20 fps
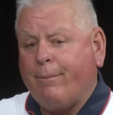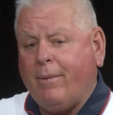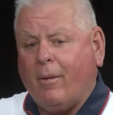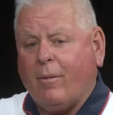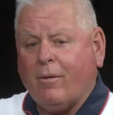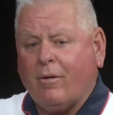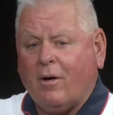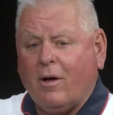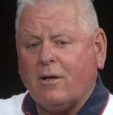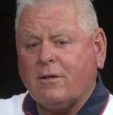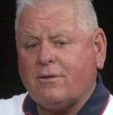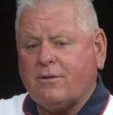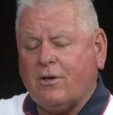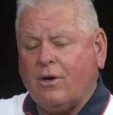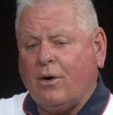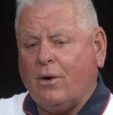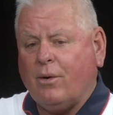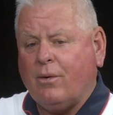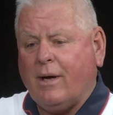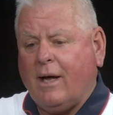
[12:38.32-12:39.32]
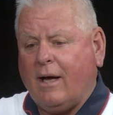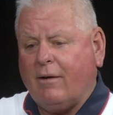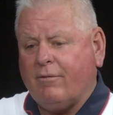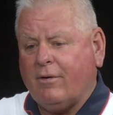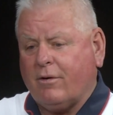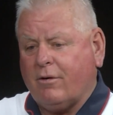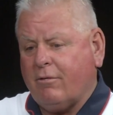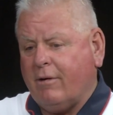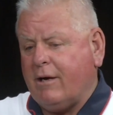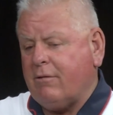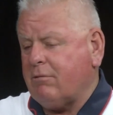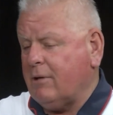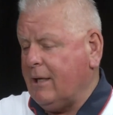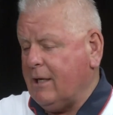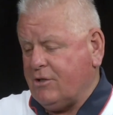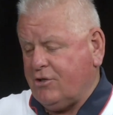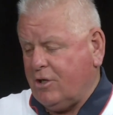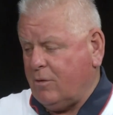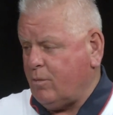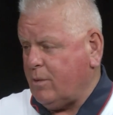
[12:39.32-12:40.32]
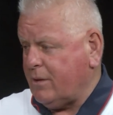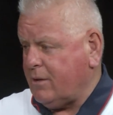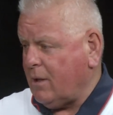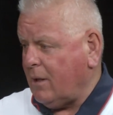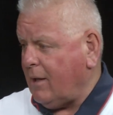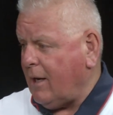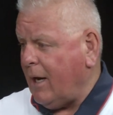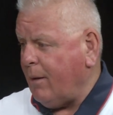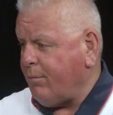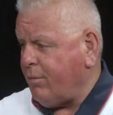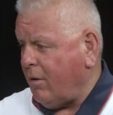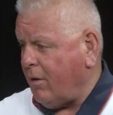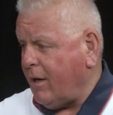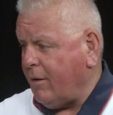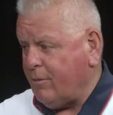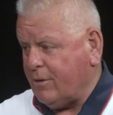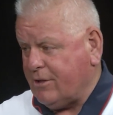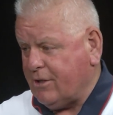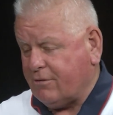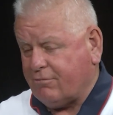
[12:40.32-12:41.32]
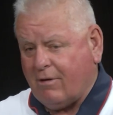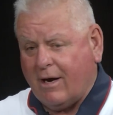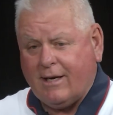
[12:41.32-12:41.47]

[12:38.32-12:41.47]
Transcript: But we also have a great relationship with the library, which is right